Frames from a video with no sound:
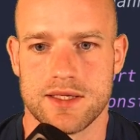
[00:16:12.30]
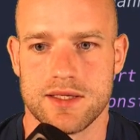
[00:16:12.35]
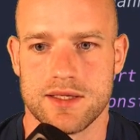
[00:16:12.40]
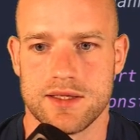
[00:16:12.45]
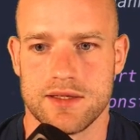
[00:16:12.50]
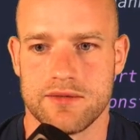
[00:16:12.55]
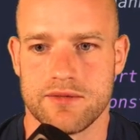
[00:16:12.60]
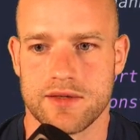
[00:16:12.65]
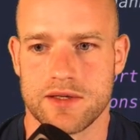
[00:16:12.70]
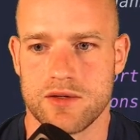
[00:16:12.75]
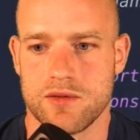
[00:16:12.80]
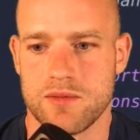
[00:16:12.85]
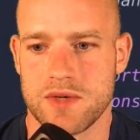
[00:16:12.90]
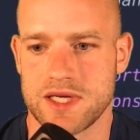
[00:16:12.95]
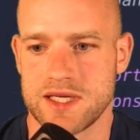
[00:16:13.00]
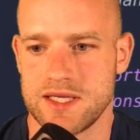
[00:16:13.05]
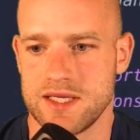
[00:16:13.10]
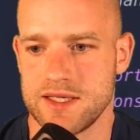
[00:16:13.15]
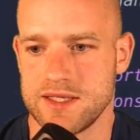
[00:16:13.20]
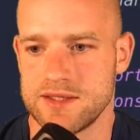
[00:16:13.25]
if I go back
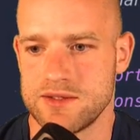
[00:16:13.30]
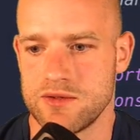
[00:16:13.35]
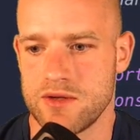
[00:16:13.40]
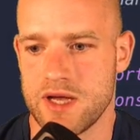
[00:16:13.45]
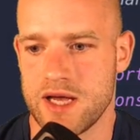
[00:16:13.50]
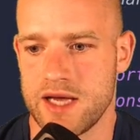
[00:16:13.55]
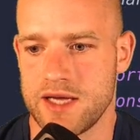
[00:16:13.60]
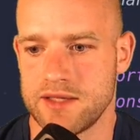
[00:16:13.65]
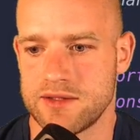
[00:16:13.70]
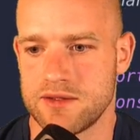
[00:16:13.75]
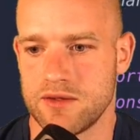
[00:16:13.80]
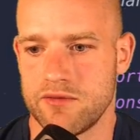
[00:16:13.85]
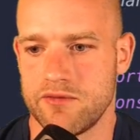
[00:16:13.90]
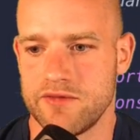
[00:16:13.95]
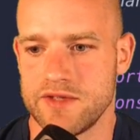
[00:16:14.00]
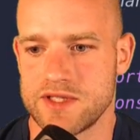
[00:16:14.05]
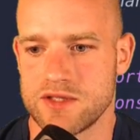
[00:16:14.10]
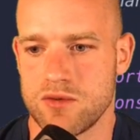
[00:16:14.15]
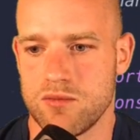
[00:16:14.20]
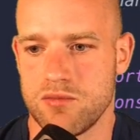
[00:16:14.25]
here, is the height of
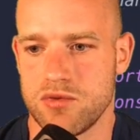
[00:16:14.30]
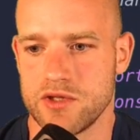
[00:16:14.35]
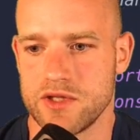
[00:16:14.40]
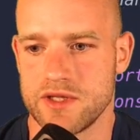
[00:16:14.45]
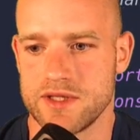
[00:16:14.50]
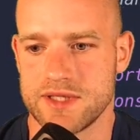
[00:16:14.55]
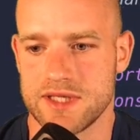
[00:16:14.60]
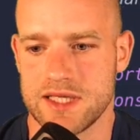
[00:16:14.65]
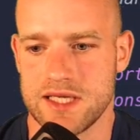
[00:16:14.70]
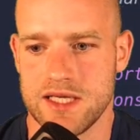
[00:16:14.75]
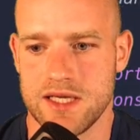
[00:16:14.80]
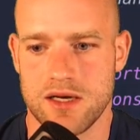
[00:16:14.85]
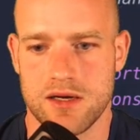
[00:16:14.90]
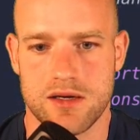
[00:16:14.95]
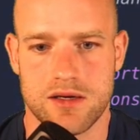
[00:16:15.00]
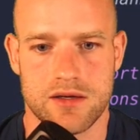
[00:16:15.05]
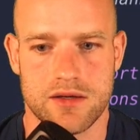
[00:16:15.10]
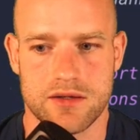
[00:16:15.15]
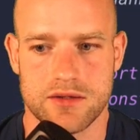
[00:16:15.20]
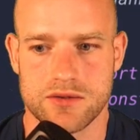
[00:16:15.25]
this component here.
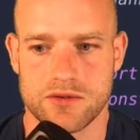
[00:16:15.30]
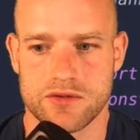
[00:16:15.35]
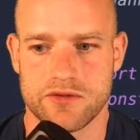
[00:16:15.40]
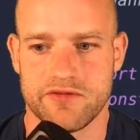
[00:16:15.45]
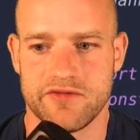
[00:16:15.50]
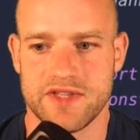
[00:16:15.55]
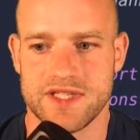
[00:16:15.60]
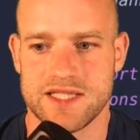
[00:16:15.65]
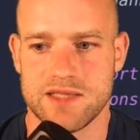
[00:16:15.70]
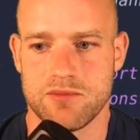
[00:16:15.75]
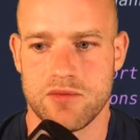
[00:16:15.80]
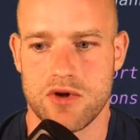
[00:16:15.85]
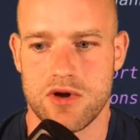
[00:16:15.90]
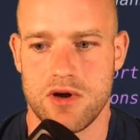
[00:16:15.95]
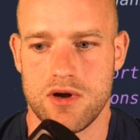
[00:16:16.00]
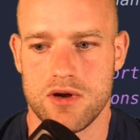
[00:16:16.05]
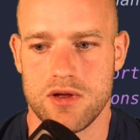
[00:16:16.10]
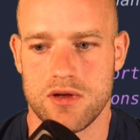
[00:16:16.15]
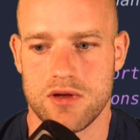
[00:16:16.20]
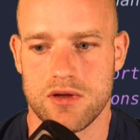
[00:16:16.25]
So the
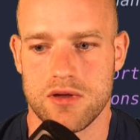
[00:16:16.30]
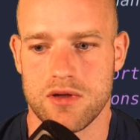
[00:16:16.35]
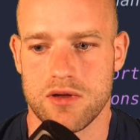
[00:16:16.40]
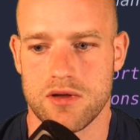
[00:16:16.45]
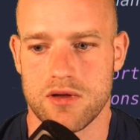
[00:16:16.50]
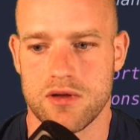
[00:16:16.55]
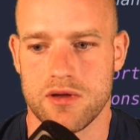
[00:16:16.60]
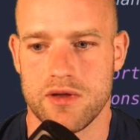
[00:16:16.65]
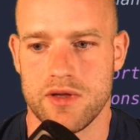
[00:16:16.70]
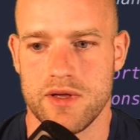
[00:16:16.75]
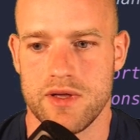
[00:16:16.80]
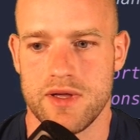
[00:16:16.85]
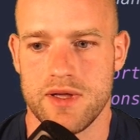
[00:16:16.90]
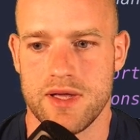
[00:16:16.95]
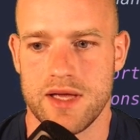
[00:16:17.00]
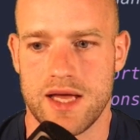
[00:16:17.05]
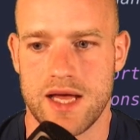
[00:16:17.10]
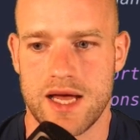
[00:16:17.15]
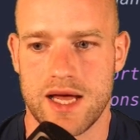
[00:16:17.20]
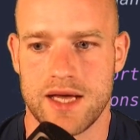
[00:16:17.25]
visible
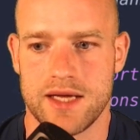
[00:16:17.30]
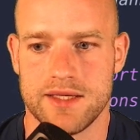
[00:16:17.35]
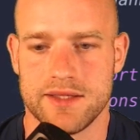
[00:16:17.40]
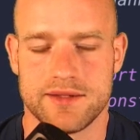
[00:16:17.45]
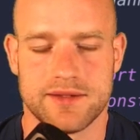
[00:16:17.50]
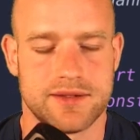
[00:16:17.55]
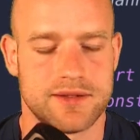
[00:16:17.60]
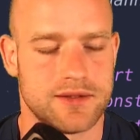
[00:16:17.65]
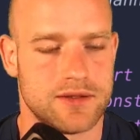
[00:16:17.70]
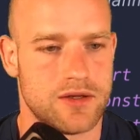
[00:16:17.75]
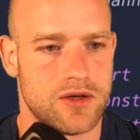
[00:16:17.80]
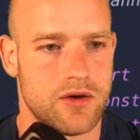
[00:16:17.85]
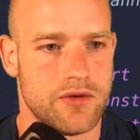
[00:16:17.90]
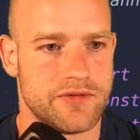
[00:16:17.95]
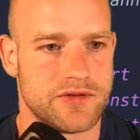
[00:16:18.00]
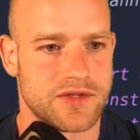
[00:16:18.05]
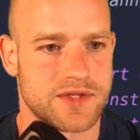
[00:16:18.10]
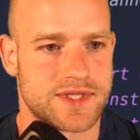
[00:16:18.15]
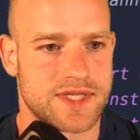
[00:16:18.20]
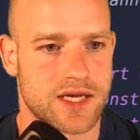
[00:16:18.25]
height of
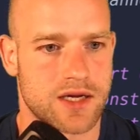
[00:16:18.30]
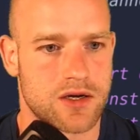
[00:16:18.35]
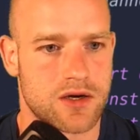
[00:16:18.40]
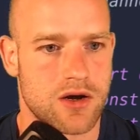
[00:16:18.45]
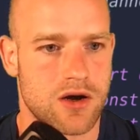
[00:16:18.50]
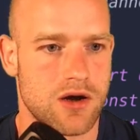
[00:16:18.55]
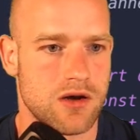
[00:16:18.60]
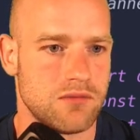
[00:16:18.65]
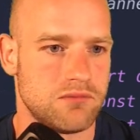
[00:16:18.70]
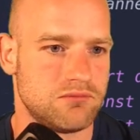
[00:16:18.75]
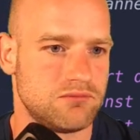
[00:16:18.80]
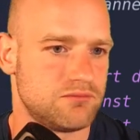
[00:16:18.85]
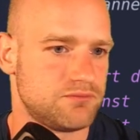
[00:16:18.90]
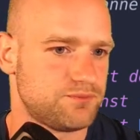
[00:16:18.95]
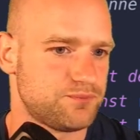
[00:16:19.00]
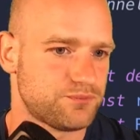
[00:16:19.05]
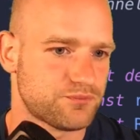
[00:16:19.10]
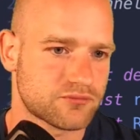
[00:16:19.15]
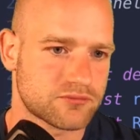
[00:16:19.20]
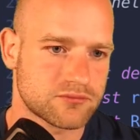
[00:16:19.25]
the circle.
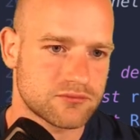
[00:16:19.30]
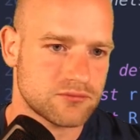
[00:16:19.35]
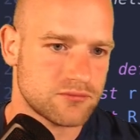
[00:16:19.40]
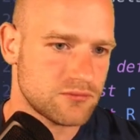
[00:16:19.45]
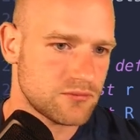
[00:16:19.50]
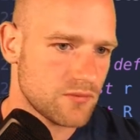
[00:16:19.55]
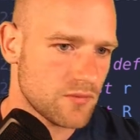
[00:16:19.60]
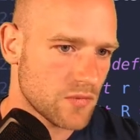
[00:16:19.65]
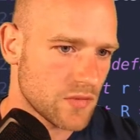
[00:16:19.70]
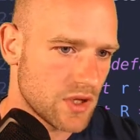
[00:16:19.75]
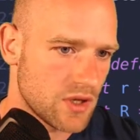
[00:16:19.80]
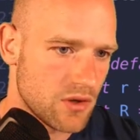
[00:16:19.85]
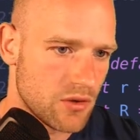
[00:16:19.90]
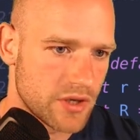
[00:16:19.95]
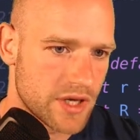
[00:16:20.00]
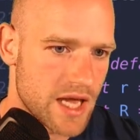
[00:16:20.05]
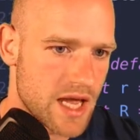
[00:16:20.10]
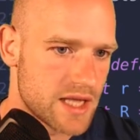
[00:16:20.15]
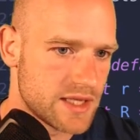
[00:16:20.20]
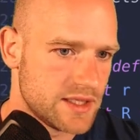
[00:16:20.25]

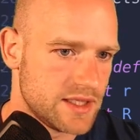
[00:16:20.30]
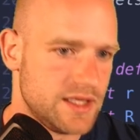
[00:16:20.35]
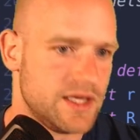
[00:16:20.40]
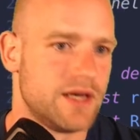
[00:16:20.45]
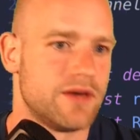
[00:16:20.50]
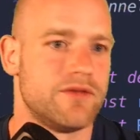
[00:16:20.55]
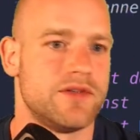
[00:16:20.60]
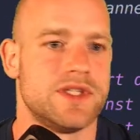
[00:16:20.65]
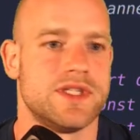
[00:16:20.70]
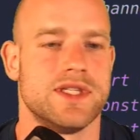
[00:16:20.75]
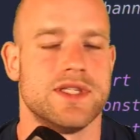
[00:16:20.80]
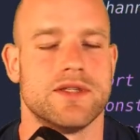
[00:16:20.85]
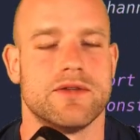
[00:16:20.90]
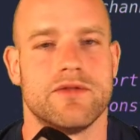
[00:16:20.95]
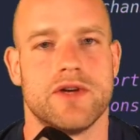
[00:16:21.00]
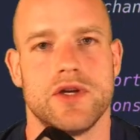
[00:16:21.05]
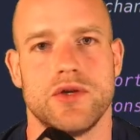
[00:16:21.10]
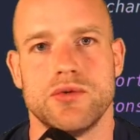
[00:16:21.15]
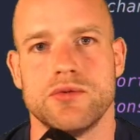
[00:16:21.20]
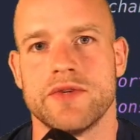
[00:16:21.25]
Again, here, this is the
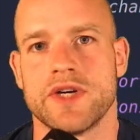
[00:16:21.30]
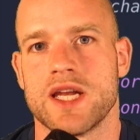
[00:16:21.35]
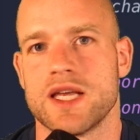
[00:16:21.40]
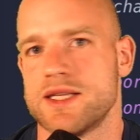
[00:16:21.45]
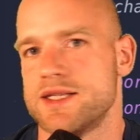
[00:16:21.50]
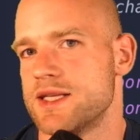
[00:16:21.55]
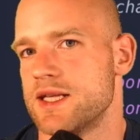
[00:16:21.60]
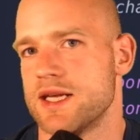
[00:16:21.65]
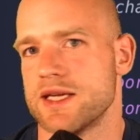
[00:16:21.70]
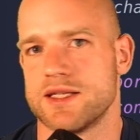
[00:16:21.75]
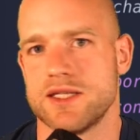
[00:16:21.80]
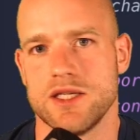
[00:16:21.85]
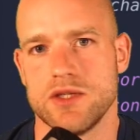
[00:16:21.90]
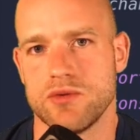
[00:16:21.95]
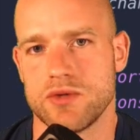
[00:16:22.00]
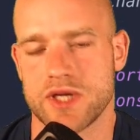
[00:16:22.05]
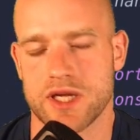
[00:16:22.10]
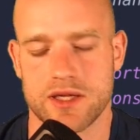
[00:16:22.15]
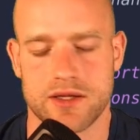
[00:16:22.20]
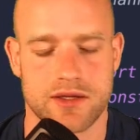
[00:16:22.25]
value that I selected. You
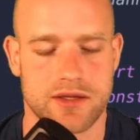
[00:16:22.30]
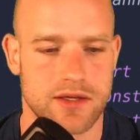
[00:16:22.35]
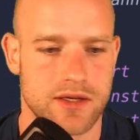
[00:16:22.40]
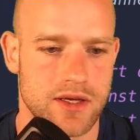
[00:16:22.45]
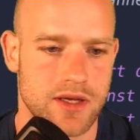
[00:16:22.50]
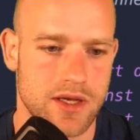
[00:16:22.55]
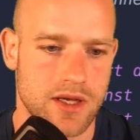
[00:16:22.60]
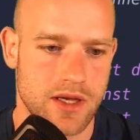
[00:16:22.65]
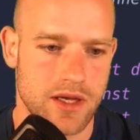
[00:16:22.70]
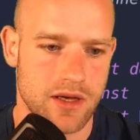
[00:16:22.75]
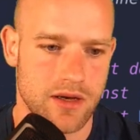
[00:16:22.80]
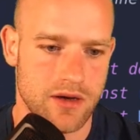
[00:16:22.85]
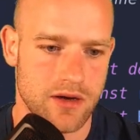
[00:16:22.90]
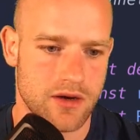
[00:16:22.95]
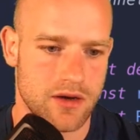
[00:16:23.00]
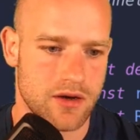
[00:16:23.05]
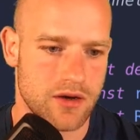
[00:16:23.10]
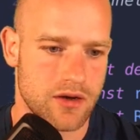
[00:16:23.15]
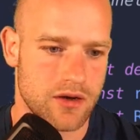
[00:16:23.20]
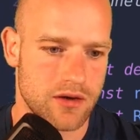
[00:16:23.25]
can
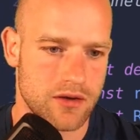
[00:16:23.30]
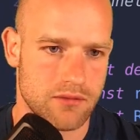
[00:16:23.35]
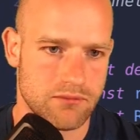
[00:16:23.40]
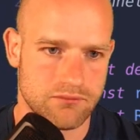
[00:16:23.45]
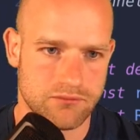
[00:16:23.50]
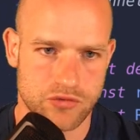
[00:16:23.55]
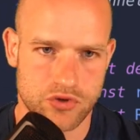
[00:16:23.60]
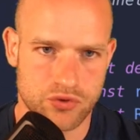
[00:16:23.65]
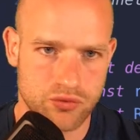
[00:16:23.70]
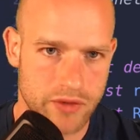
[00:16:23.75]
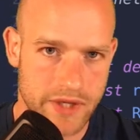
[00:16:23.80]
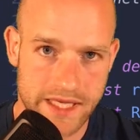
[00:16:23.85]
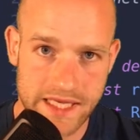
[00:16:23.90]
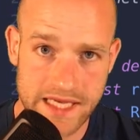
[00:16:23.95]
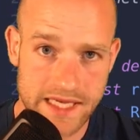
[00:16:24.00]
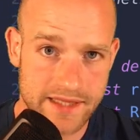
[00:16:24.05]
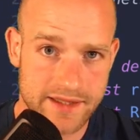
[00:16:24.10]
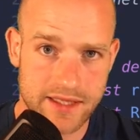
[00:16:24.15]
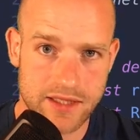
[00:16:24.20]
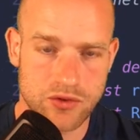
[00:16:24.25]
tweak
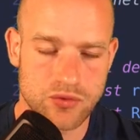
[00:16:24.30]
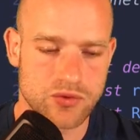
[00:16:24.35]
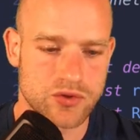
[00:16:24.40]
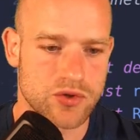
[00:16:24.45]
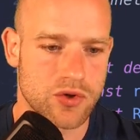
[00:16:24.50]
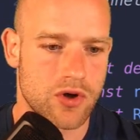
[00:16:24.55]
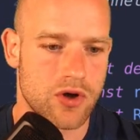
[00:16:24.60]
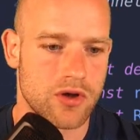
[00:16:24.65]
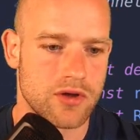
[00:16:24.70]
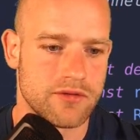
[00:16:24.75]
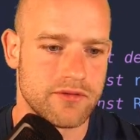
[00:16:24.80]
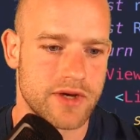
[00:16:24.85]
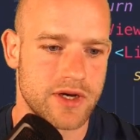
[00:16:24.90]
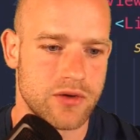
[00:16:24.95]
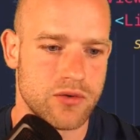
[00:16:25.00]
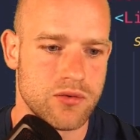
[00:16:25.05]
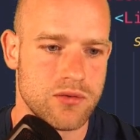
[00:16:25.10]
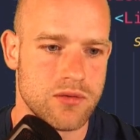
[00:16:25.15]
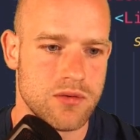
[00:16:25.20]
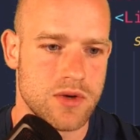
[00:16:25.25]
it and use your own
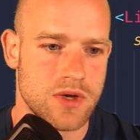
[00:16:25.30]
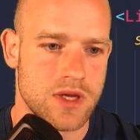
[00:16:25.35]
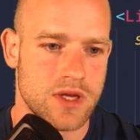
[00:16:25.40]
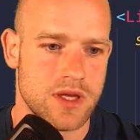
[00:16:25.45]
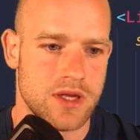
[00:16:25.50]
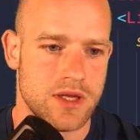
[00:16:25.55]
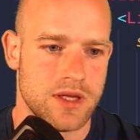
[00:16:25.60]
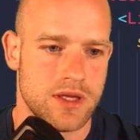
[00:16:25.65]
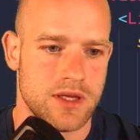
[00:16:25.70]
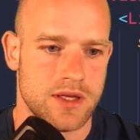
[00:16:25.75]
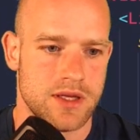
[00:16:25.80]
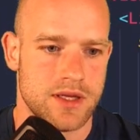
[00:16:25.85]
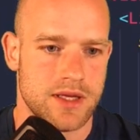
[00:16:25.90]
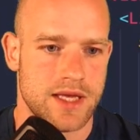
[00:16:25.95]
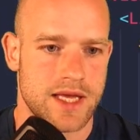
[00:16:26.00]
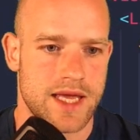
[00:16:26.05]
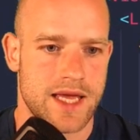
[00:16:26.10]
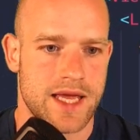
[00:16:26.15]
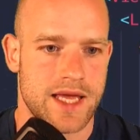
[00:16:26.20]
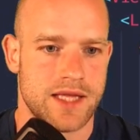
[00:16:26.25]
value.
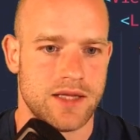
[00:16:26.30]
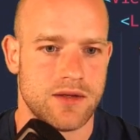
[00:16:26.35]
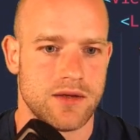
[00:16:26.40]
And